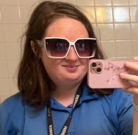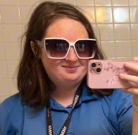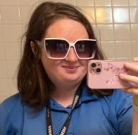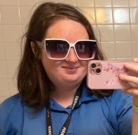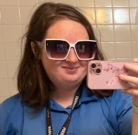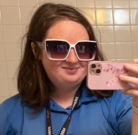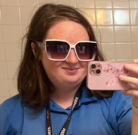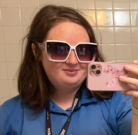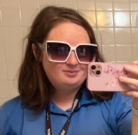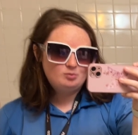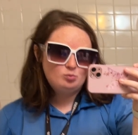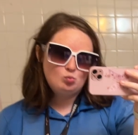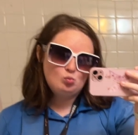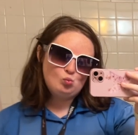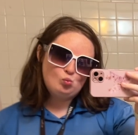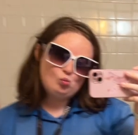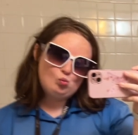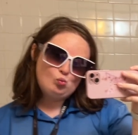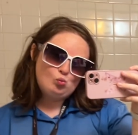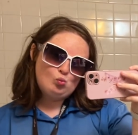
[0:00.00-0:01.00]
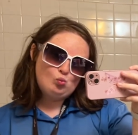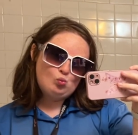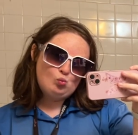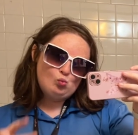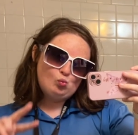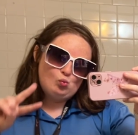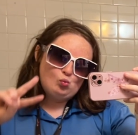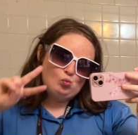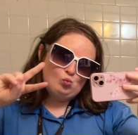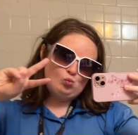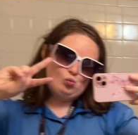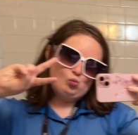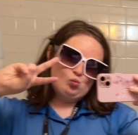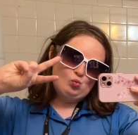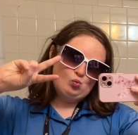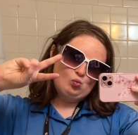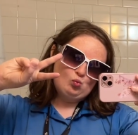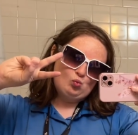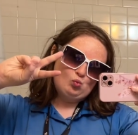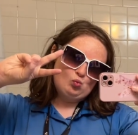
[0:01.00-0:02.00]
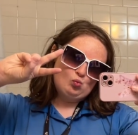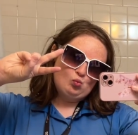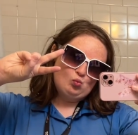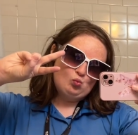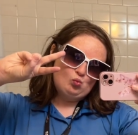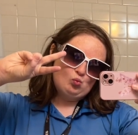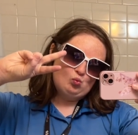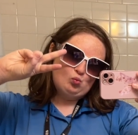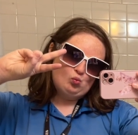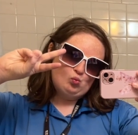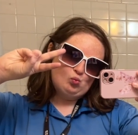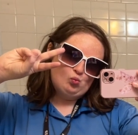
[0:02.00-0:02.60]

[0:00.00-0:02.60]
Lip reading: Nobody speaks.